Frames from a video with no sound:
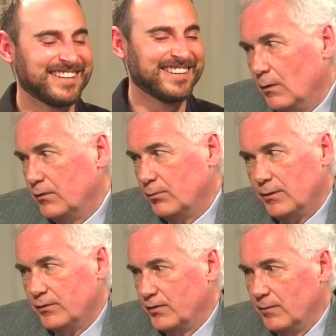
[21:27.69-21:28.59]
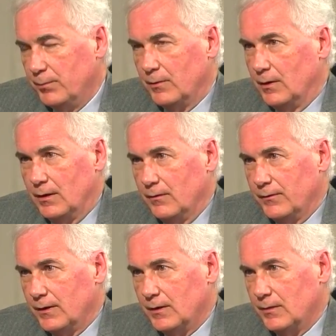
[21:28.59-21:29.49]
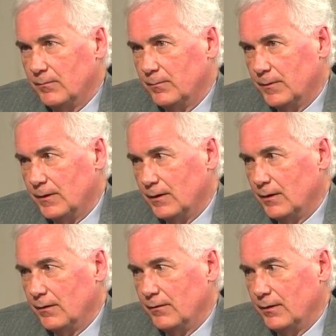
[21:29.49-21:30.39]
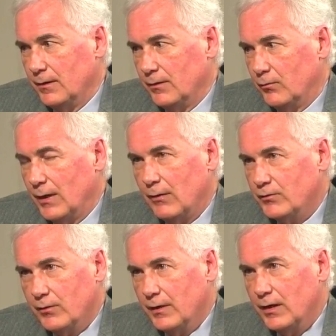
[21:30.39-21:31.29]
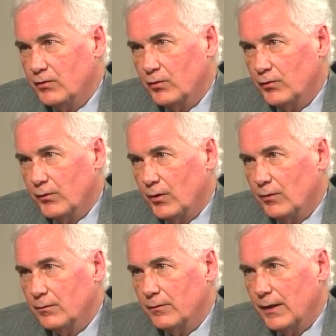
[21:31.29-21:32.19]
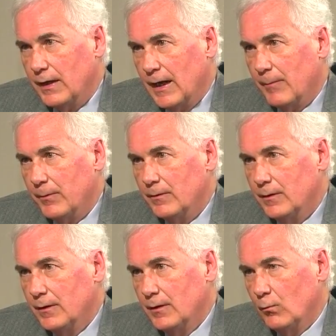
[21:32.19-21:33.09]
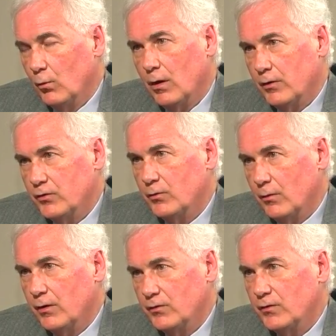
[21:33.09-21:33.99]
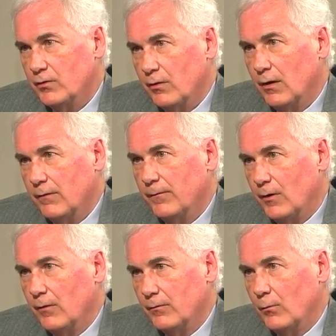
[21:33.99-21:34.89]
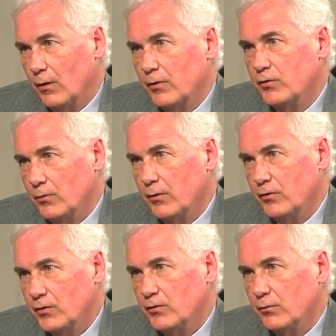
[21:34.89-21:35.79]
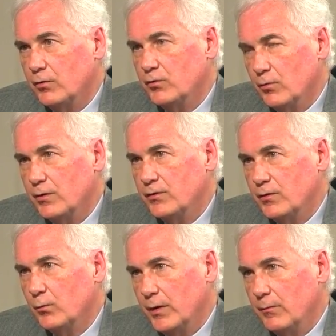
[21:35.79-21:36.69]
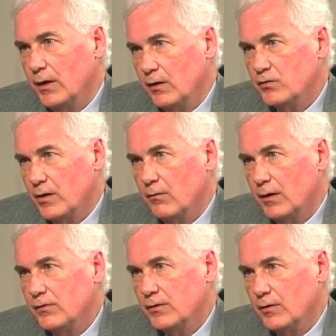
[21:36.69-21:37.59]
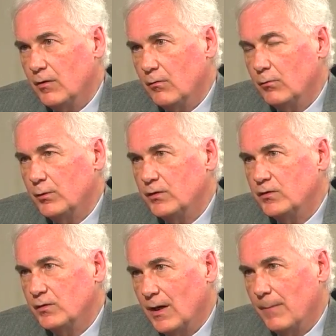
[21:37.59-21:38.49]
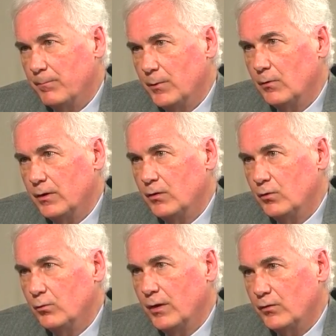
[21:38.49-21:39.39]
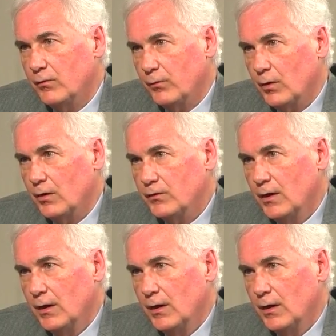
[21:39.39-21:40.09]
Well, it's real simple. Um, uh, droughts are nature's fault, mm-hmm. they happen. Water shortages are our fault. Water shortages are a choice that we made a generation ago when we stopped building new reservoirs